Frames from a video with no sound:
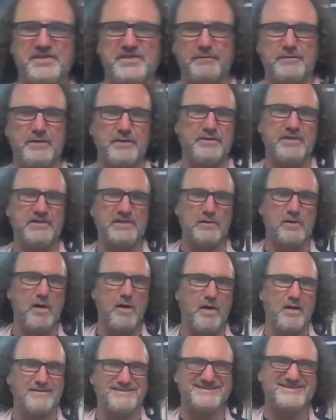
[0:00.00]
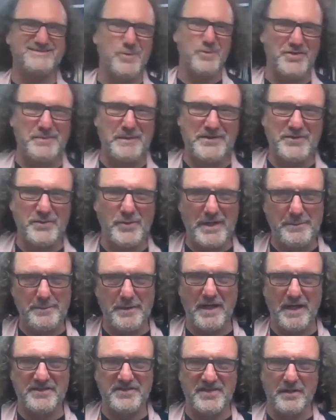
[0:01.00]
stuff like this long, costs about $20.
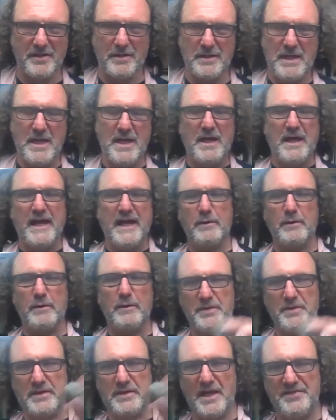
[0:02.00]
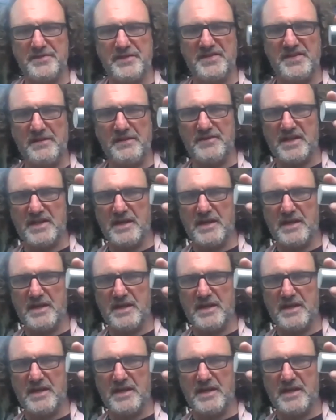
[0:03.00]
So anyway, so I cut this. You have to